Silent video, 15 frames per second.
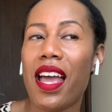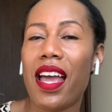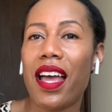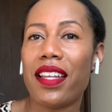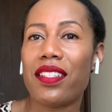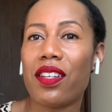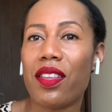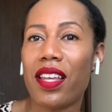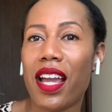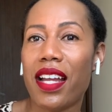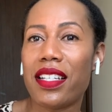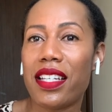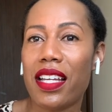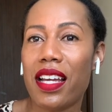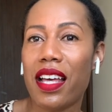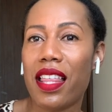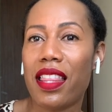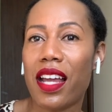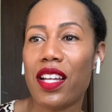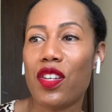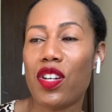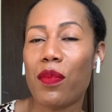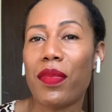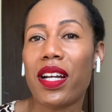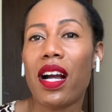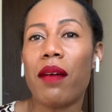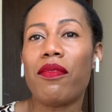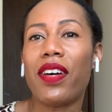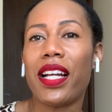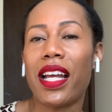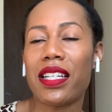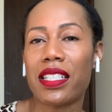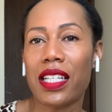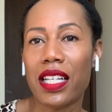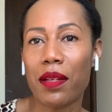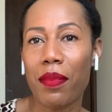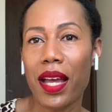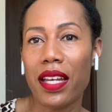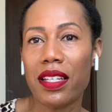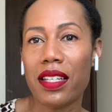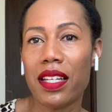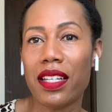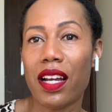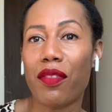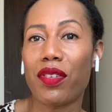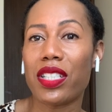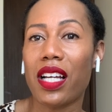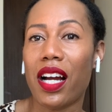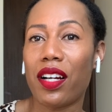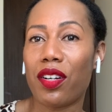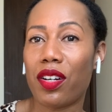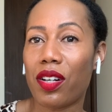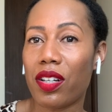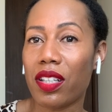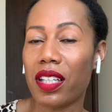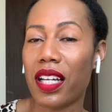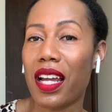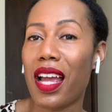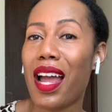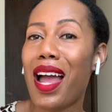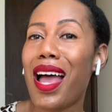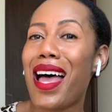And so the idea that you can become financially independent and retire early,